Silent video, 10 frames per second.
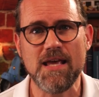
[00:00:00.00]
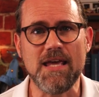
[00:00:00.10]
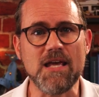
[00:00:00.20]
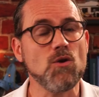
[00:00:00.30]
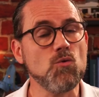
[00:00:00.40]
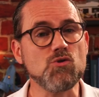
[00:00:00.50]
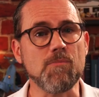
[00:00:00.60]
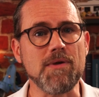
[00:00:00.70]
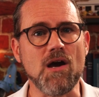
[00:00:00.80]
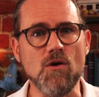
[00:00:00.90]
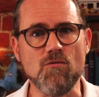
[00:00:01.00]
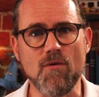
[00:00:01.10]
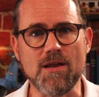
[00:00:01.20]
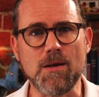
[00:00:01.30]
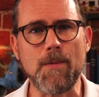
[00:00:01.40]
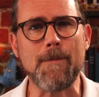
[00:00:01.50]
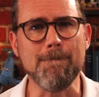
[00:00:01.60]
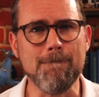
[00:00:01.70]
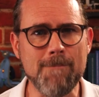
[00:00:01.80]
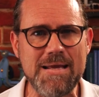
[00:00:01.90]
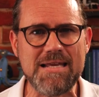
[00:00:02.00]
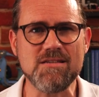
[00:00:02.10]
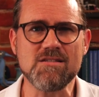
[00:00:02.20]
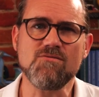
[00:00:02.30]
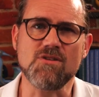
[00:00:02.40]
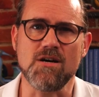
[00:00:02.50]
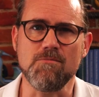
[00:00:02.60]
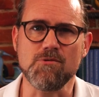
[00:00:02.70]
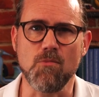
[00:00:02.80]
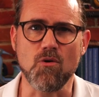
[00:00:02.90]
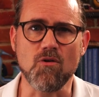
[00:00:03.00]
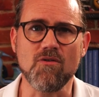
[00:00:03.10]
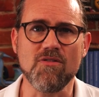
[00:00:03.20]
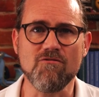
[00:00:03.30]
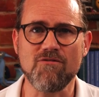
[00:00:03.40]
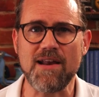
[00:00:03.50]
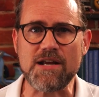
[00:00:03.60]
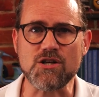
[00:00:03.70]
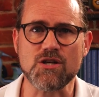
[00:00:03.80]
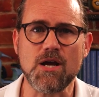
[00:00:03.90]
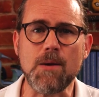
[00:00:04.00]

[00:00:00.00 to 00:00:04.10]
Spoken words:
It can also be overwritten millions of times more often than flash,